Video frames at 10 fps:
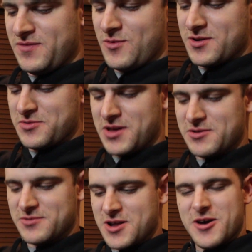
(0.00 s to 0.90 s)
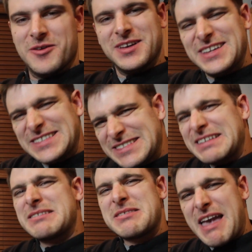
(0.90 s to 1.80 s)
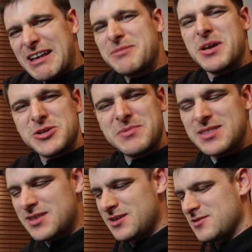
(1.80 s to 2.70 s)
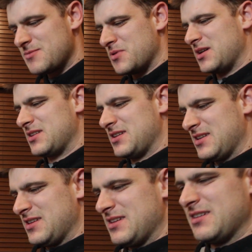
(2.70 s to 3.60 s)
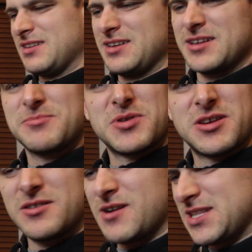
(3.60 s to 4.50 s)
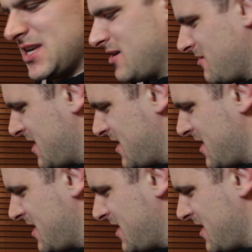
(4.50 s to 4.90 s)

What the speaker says: before, so I don't know the exact measurements to use, but it's pretty good right there,